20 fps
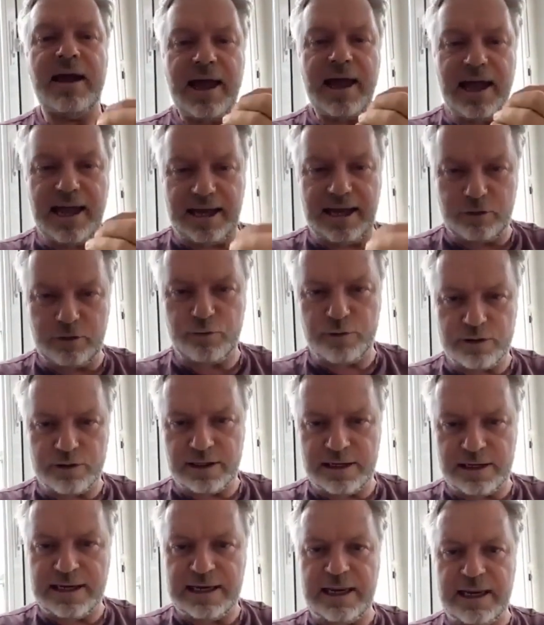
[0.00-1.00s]

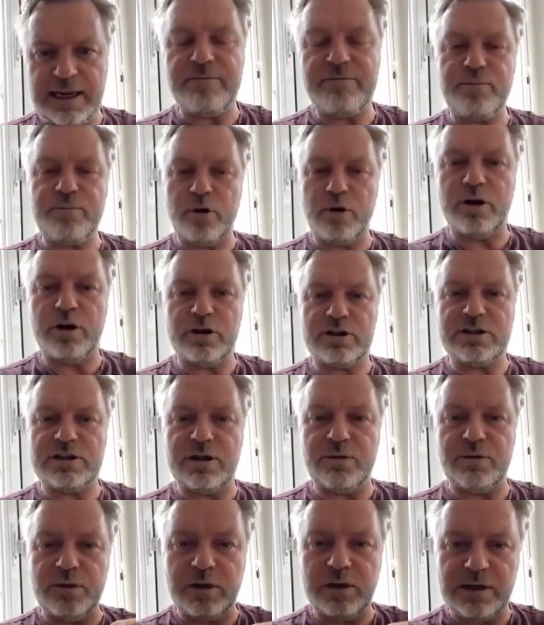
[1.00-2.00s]
accurately give products that
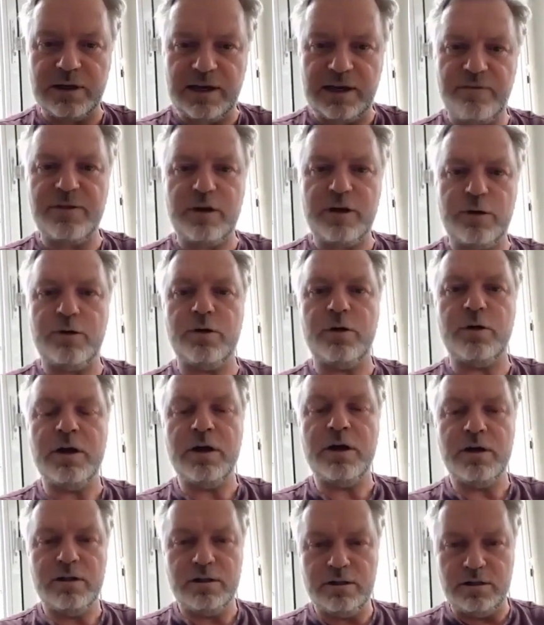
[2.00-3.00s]
will give you
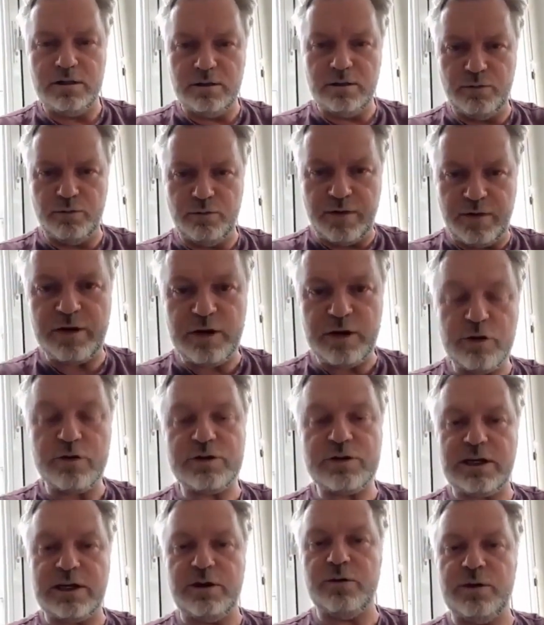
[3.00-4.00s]
the revenues
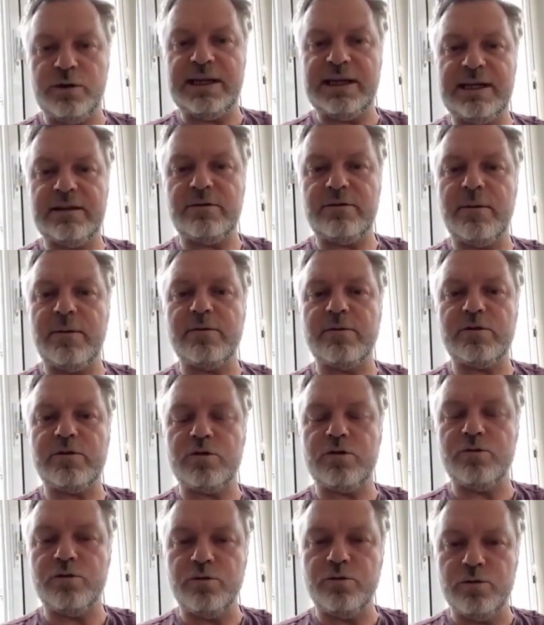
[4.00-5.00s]
that you need to be able
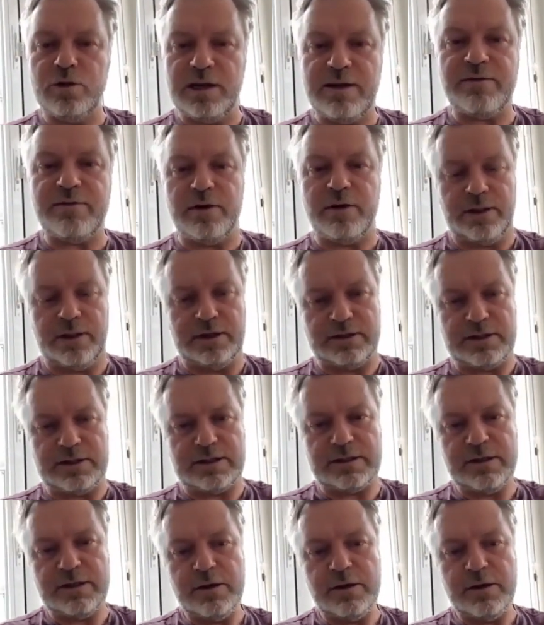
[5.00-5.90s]
to live on this.